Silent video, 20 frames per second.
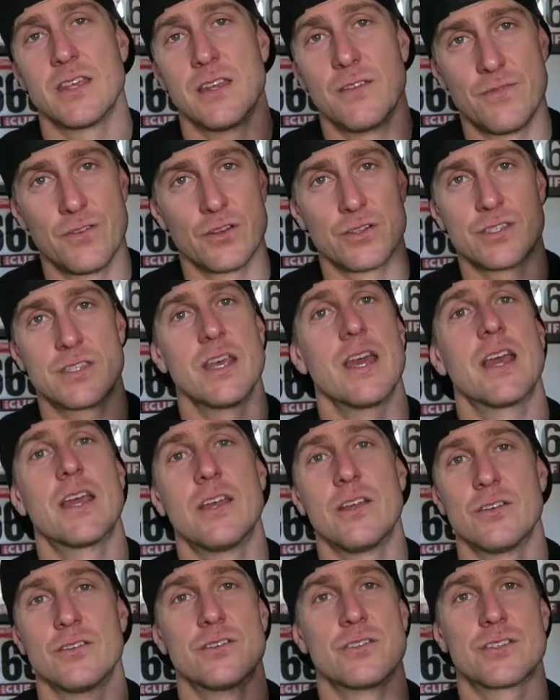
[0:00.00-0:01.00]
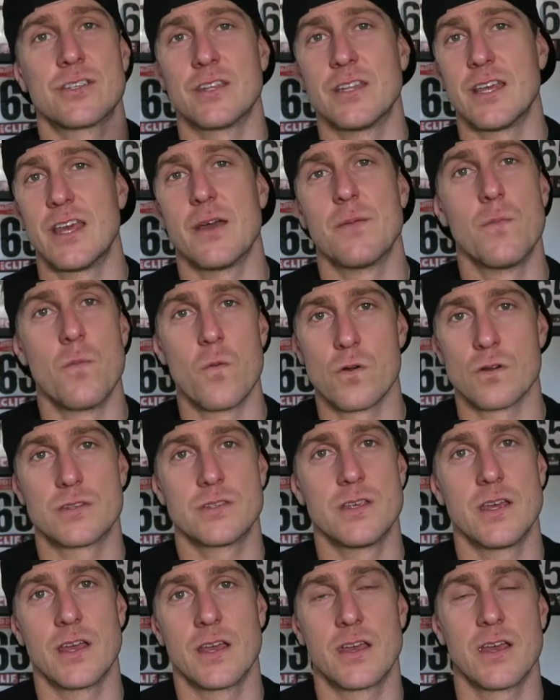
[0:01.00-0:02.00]
And if you're sick, you're just gonna get more
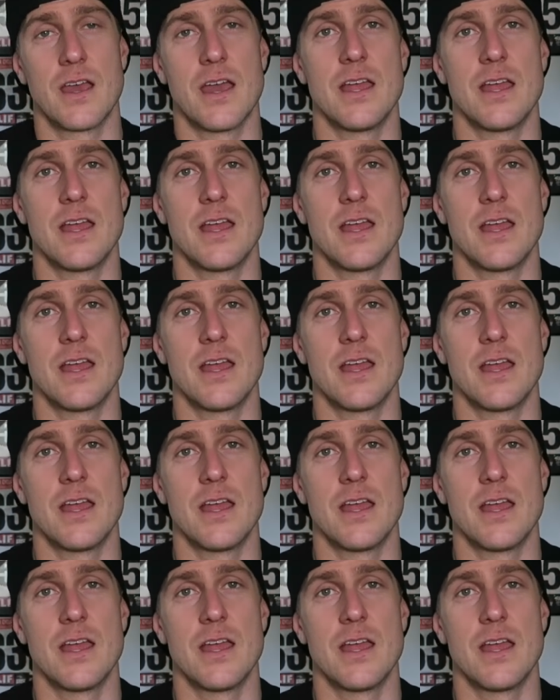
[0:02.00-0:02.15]
sick.